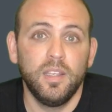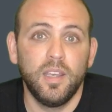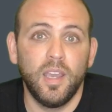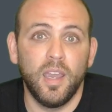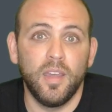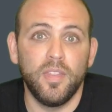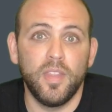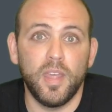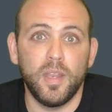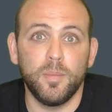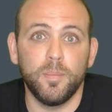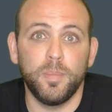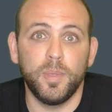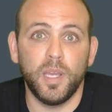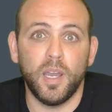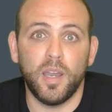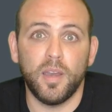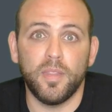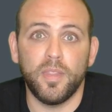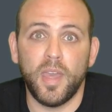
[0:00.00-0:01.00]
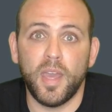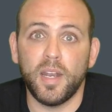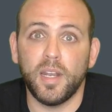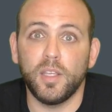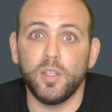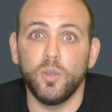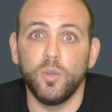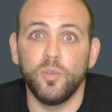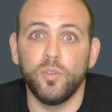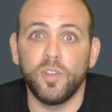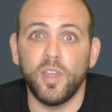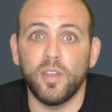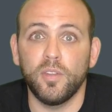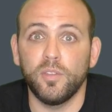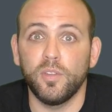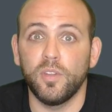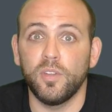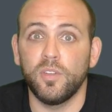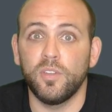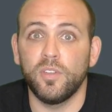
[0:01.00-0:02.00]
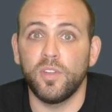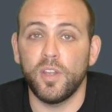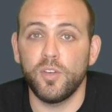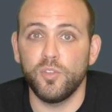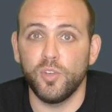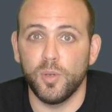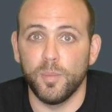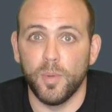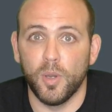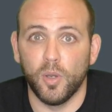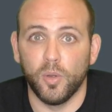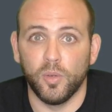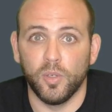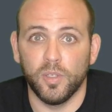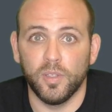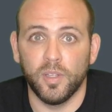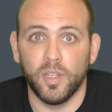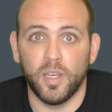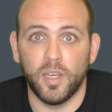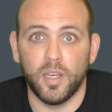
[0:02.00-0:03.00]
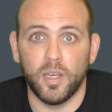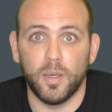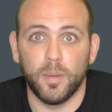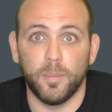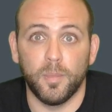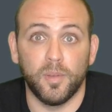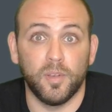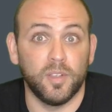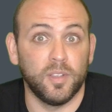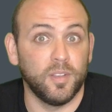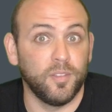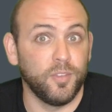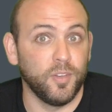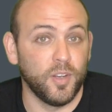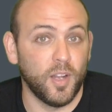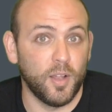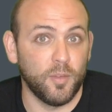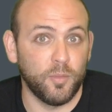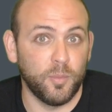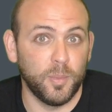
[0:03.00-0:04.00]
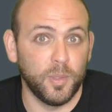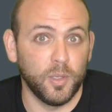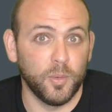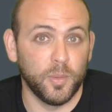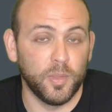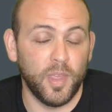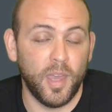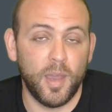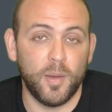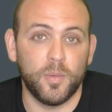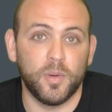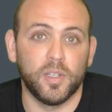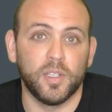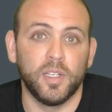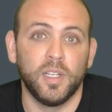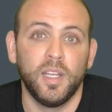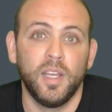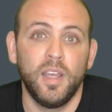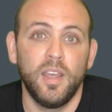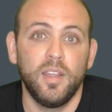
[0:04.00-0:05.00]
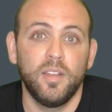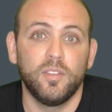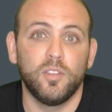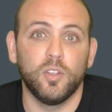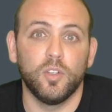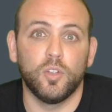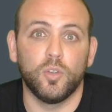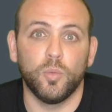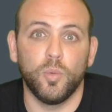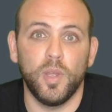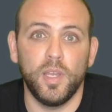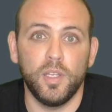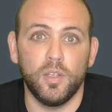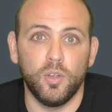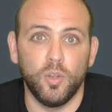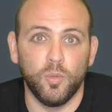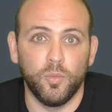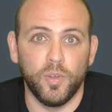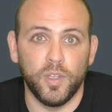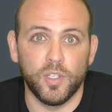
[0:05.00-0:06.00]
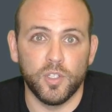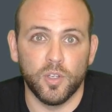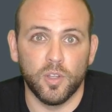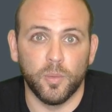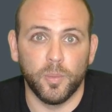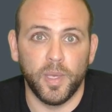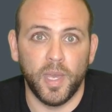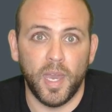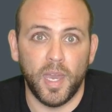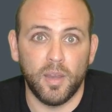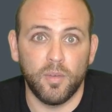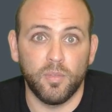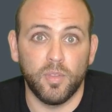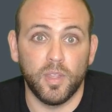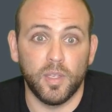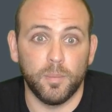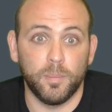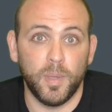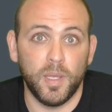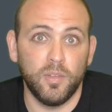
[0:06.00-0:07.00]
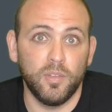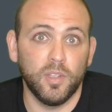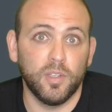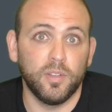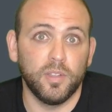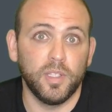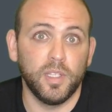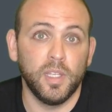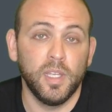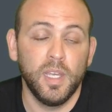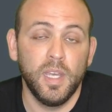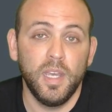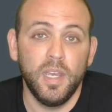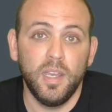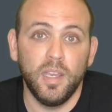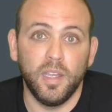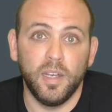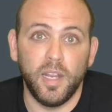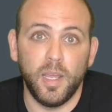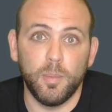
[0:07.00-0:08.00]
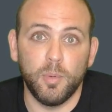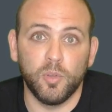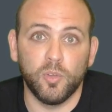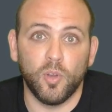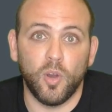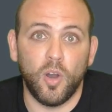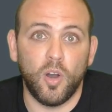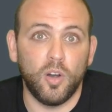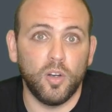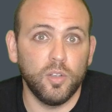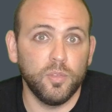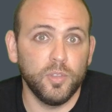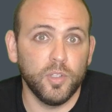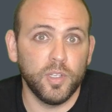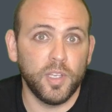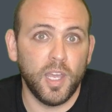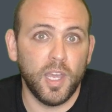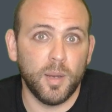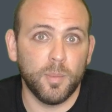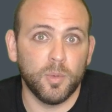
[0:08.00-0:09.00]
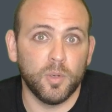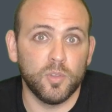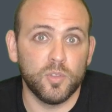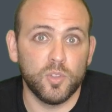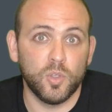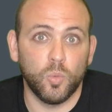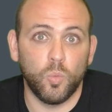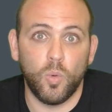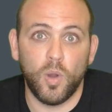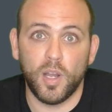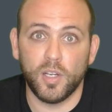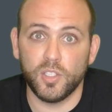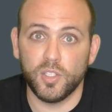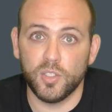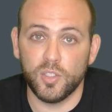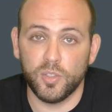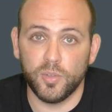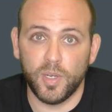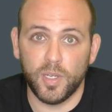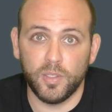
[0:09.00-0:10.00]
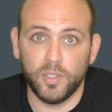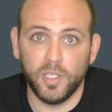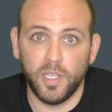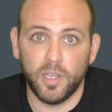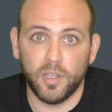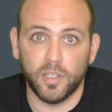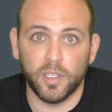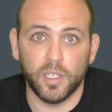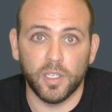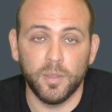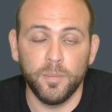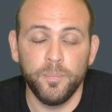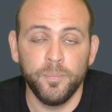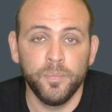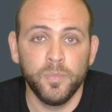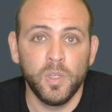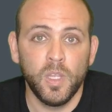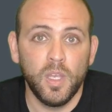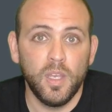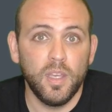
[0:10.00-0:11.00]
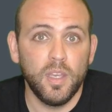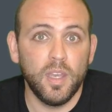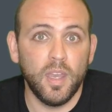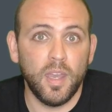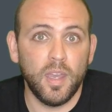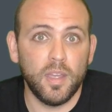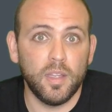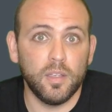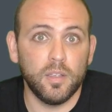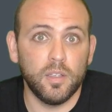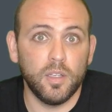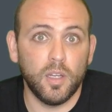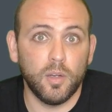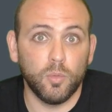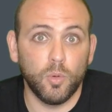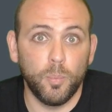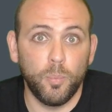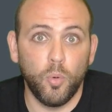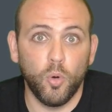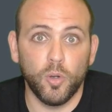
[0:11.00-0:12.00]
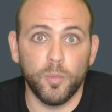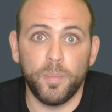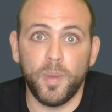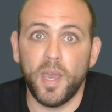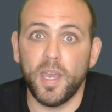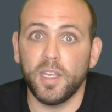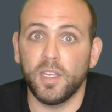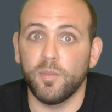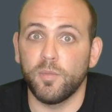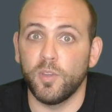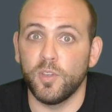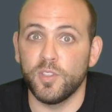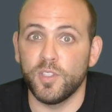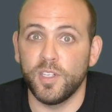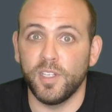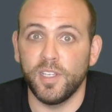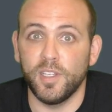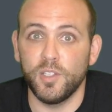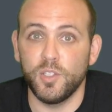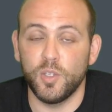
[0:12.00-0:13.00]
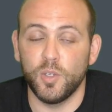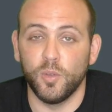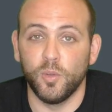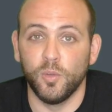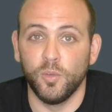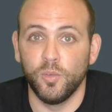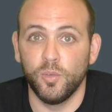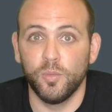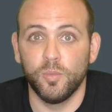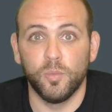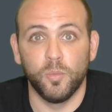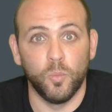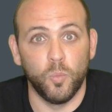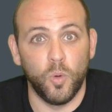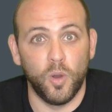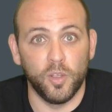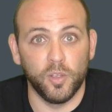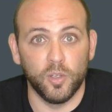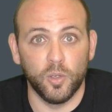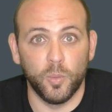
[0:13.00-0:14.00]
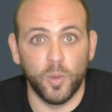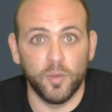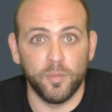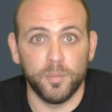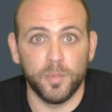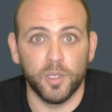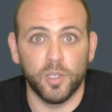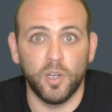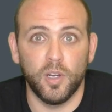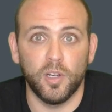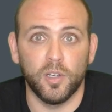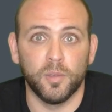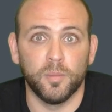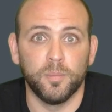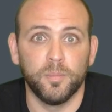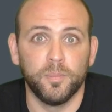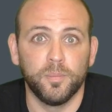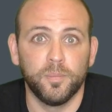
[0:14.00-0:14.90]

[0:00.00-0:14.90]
And then beyond that, I use Tesla's Sentry Mode. If you're not familiar with that one, it's a great new feature that we have that basically enables all of your cameras to watch the surrounding area and report back if there's any issues while you're away from your car.